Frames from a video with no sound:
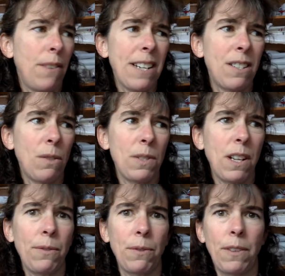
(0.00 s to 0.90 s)
vests don't
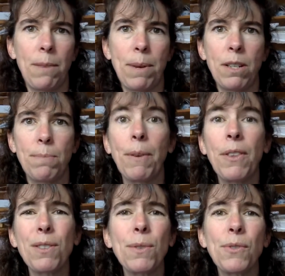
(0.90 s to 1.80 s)
sell for very much. But
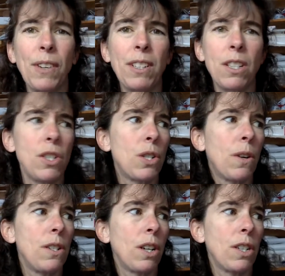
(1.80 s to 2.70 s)
this was vintage,
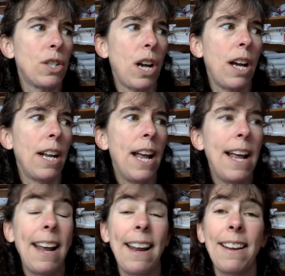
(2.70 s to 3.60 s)
so I took a shot,
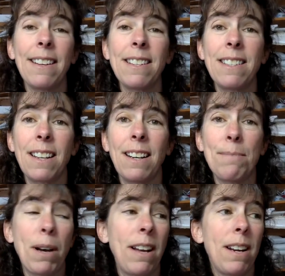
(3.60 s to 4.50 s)
and
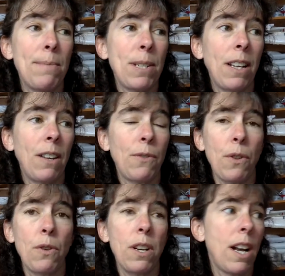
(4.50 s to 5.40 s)
I ended up selling it for
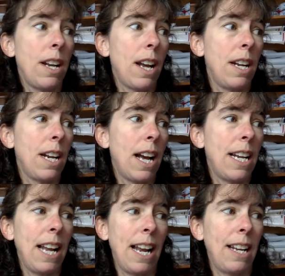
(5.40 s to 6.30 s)

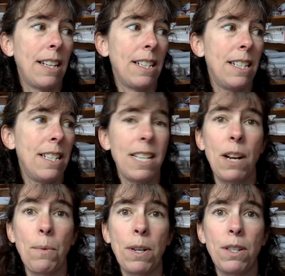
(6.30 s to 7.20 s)
$39.99, and
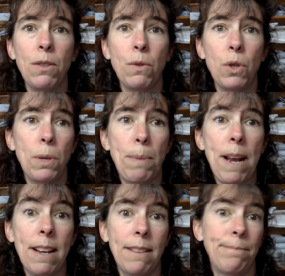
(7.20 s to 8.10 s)
it went to
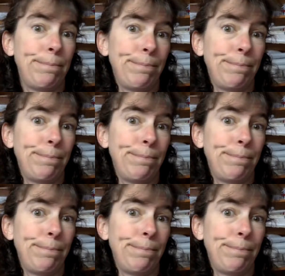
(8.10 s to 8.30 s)
Japan.